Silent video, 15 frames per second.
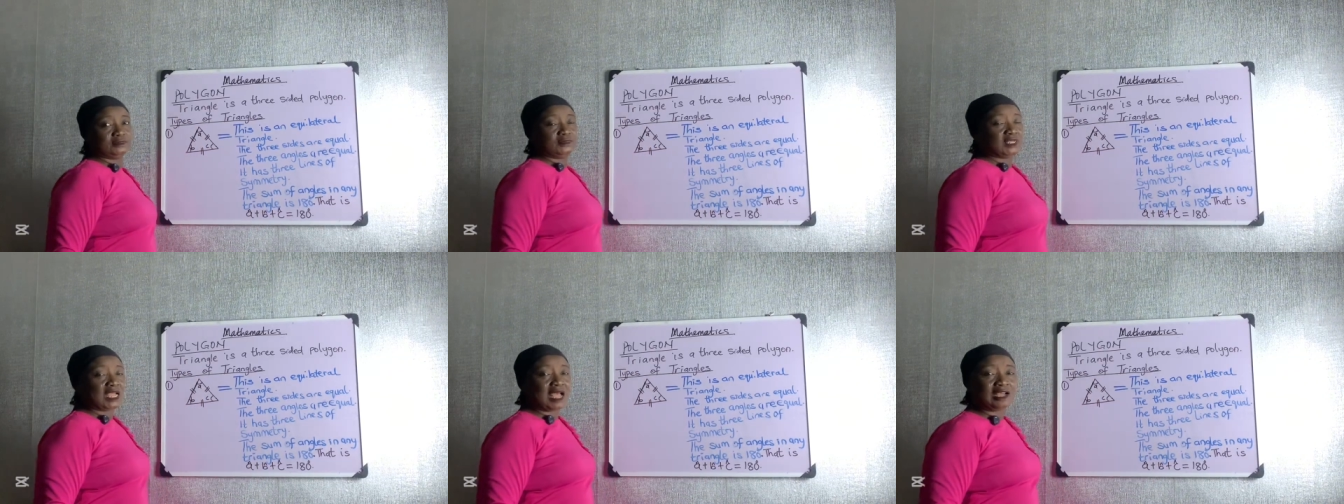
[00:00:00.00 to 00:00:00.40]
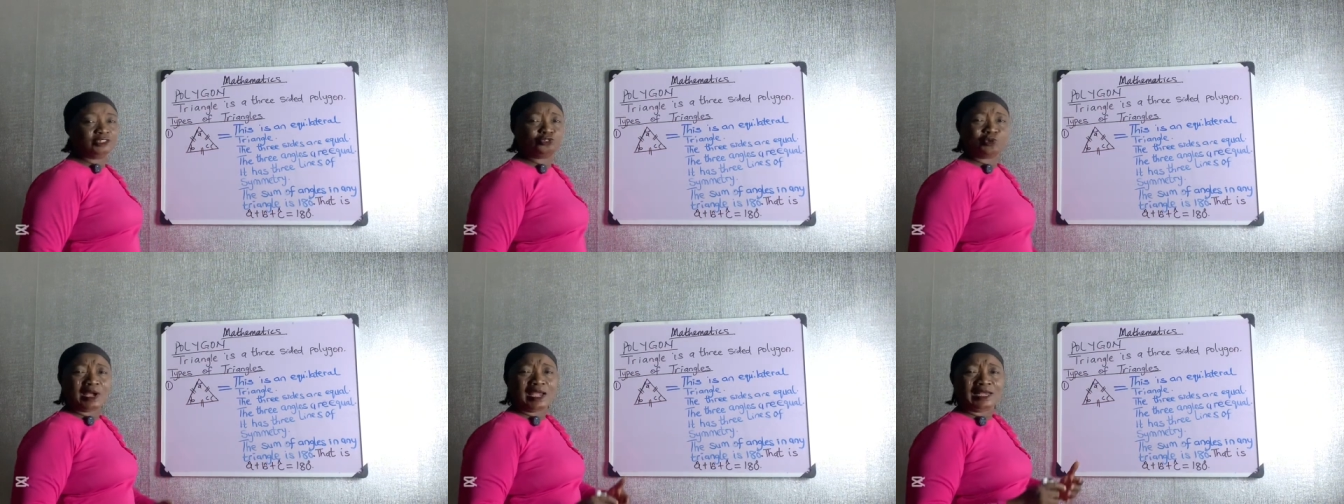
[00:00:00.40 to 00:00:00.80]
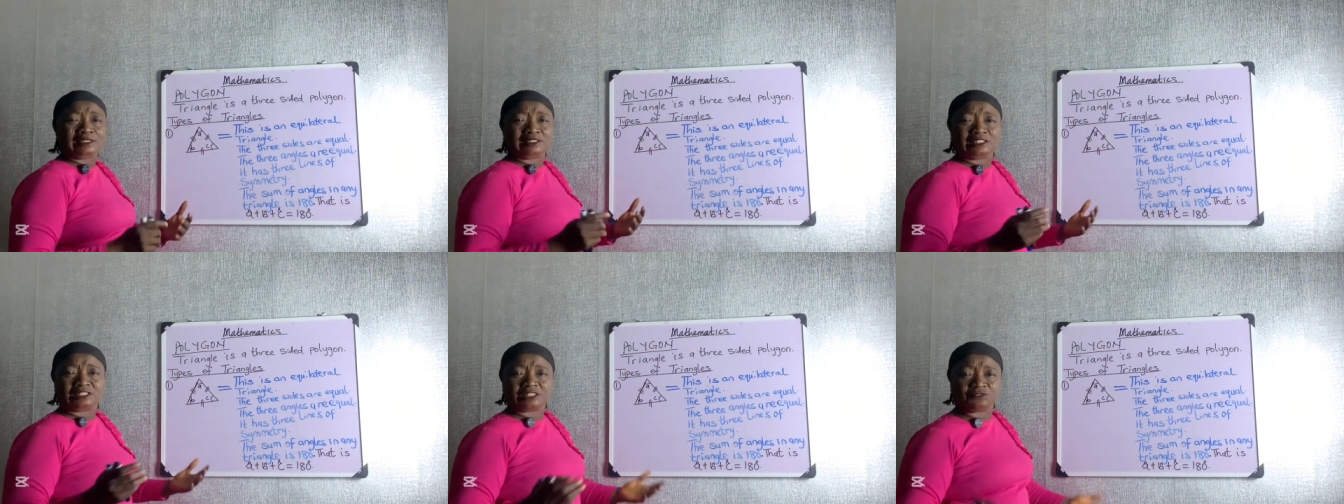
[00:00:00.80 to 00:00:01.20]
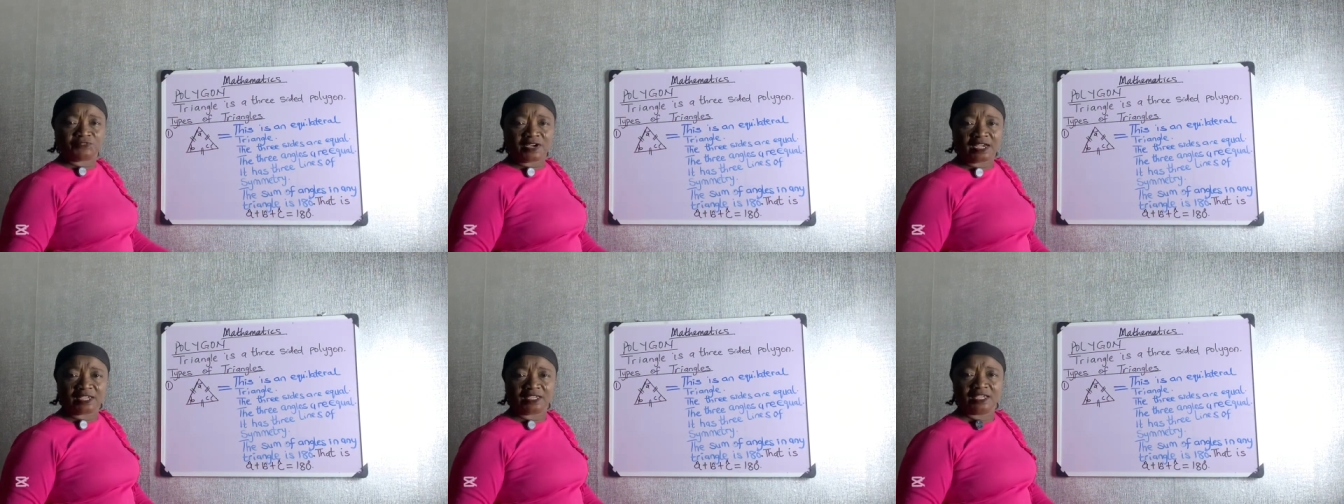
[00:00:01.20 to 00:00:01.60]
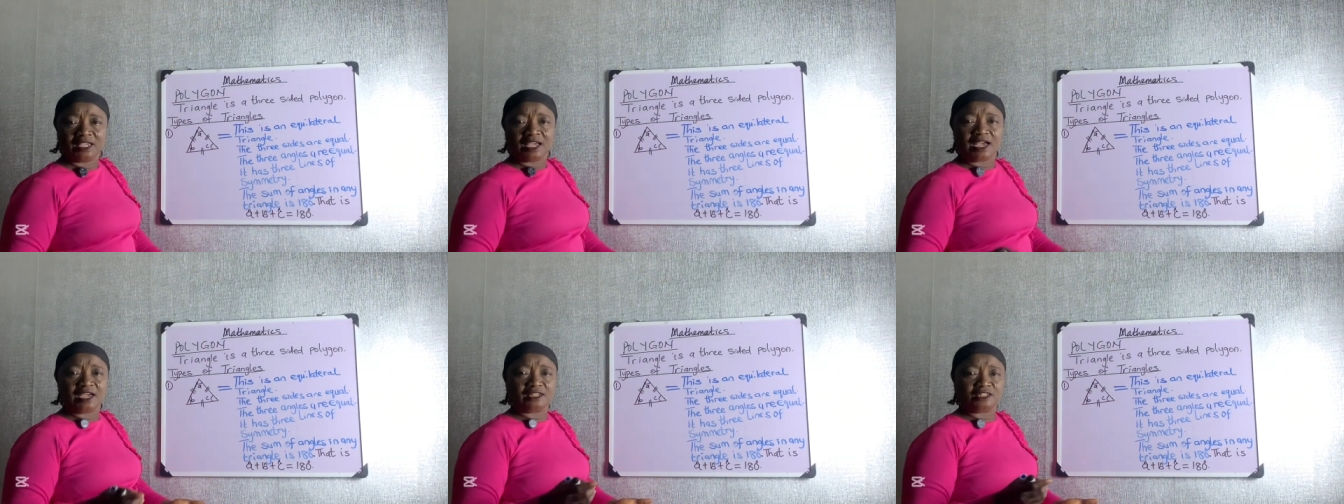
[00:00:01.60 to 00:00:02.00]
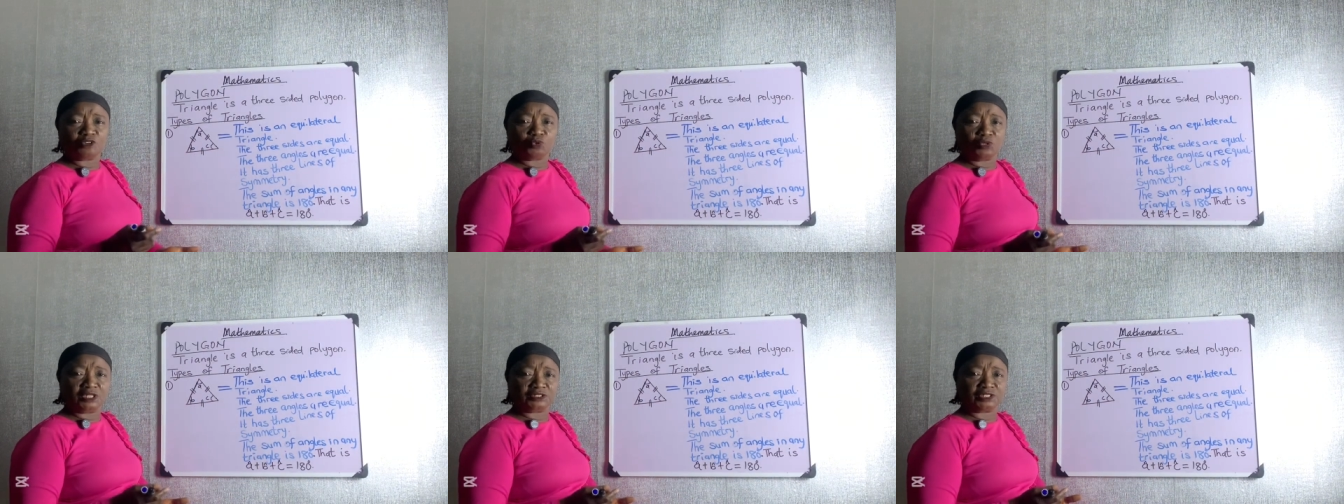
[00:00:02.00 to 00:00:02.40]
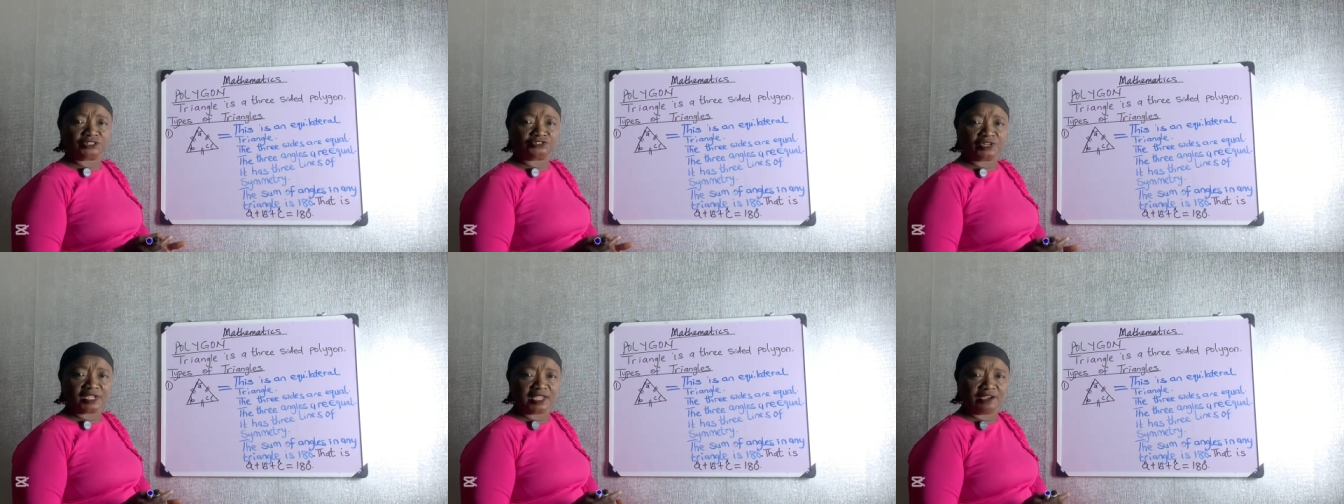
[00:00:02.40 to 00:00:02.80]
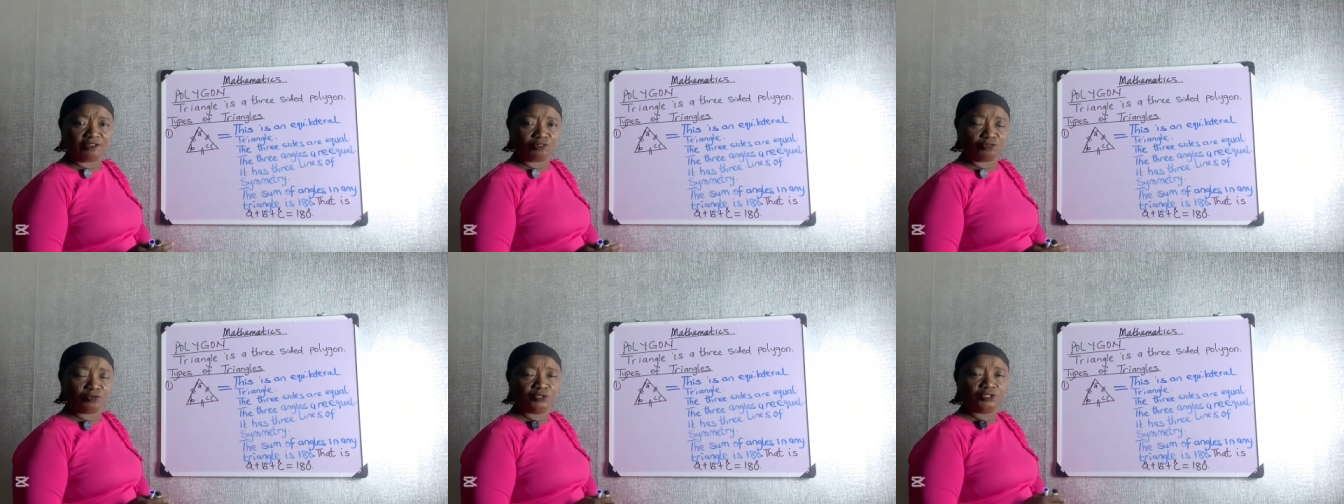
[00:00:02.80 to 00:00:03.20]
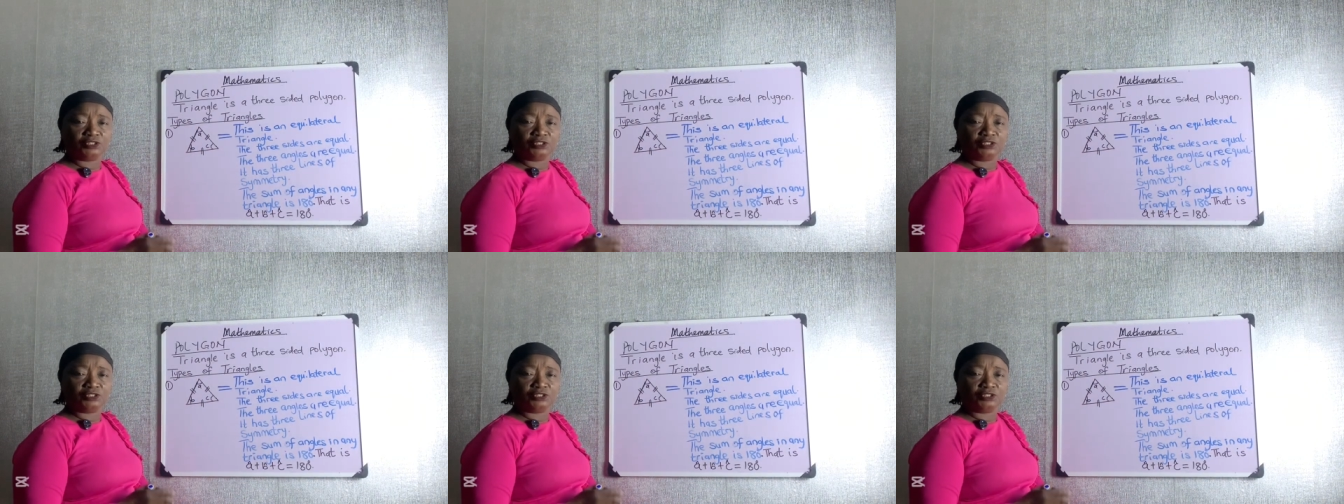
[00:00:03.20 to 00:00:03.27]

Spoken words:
How do I identify an equilateral triangle?